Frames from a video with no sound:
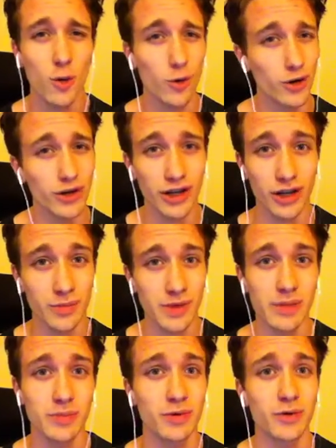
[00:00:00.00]
ordinary
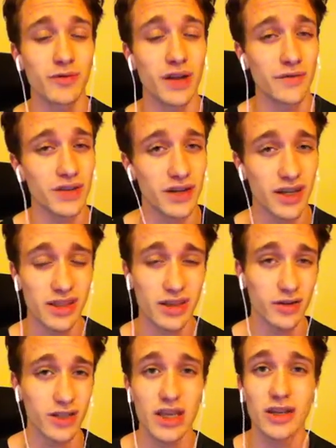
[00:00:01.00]
people who have never done
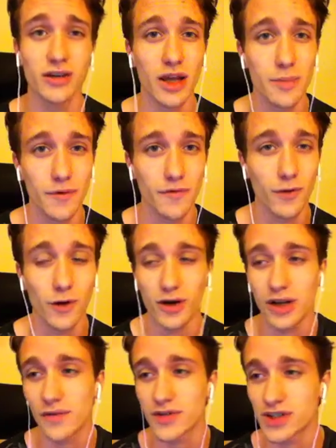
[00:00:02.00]
anything on the internet
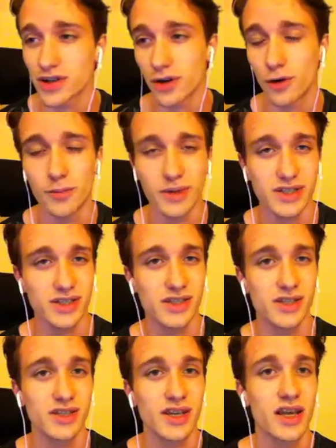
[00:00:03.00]
before, never started home
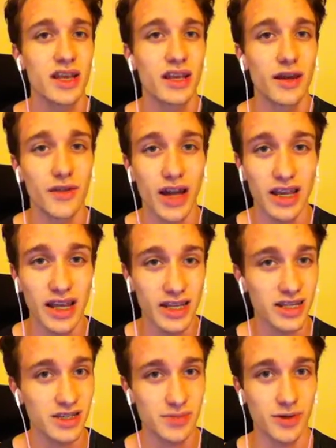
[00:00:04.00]
businesses, never had
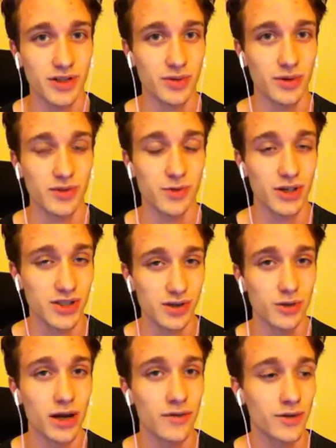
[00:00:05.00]
any experience with it
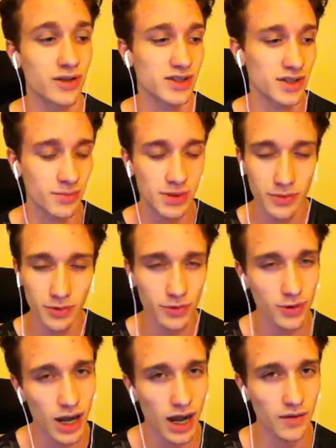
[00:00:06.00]
whatsoever, and some people
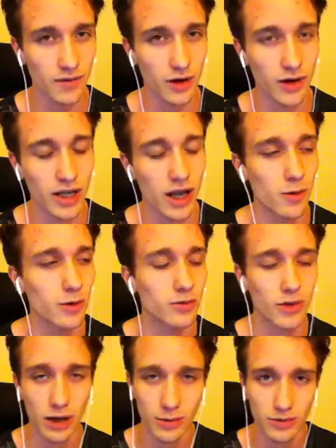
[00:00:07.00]
who have, all right, I
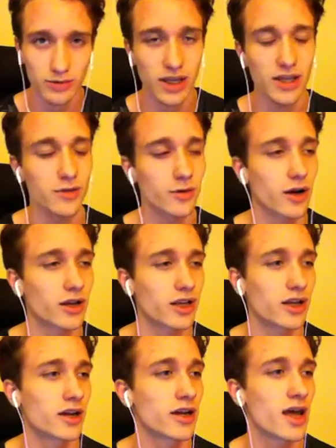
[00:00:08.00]
won't get you wrong
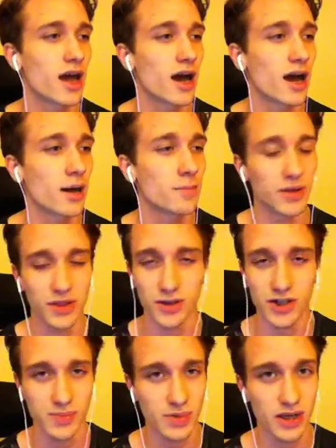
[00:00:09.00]
here, but they're
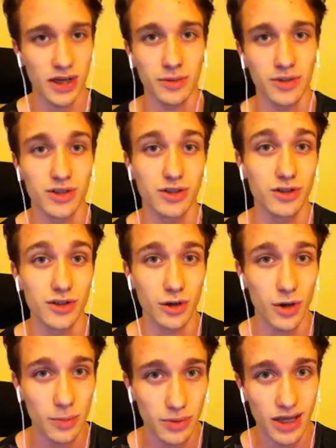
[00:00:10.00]
just being able to,
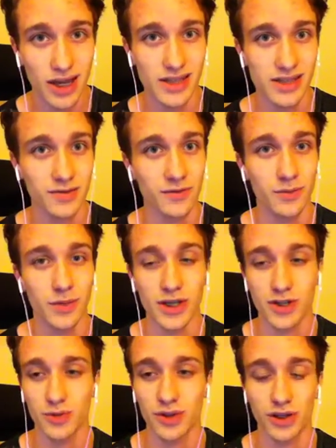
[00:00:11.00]
apply this
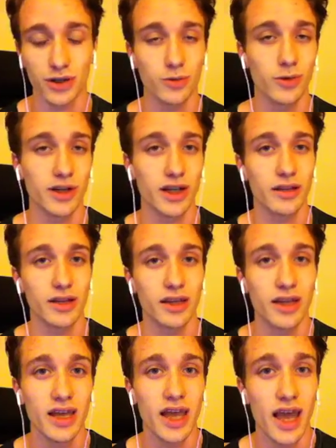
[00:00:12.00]
information with a good work
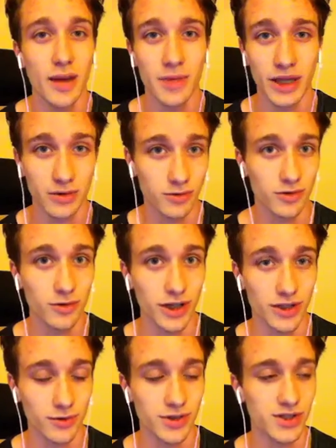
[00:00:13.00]
ethic and make
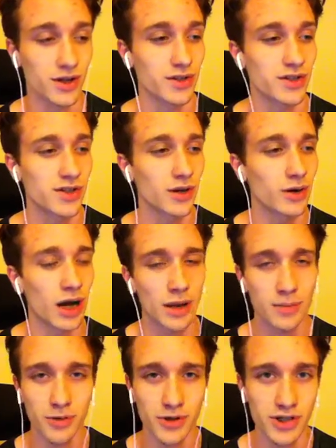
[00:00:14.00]
quite the results. So I
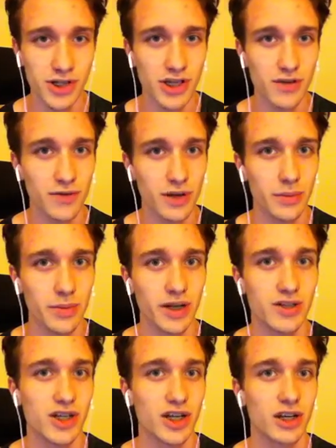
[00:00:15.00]
appreciate you for coming by
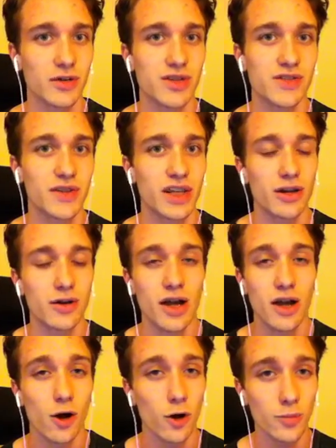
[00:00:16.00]
and checking out this video.
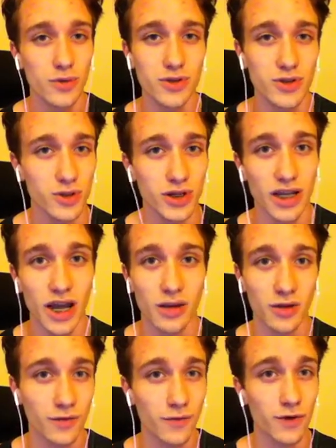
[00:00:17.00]
Hope you enjoyed it. I
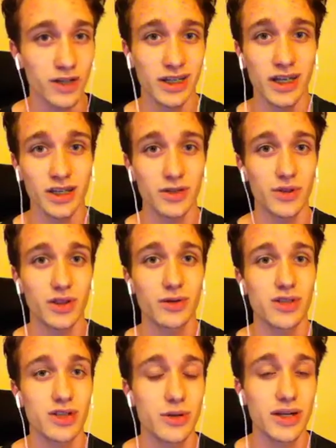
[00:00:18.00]
look forward to connecting with
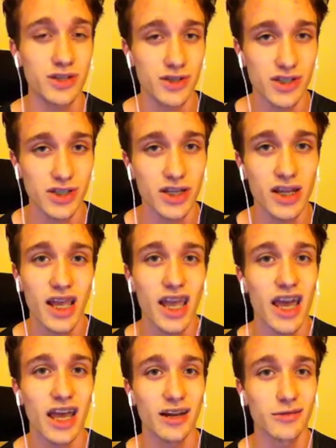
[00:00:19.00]
those of you interested,
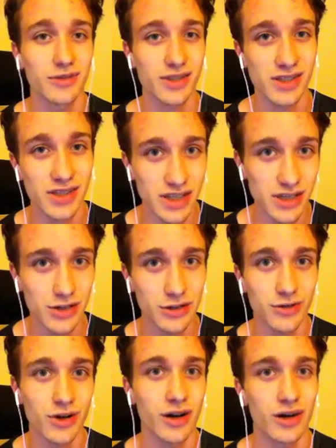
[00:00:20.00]
and I will see
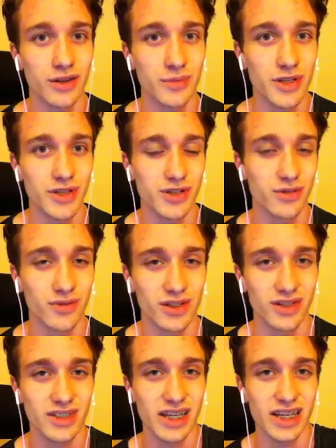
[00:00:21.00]
you on the beach of the
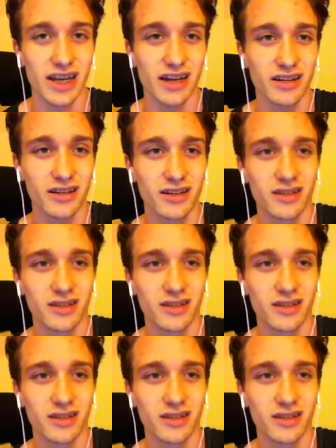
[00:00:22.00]
world. Take care.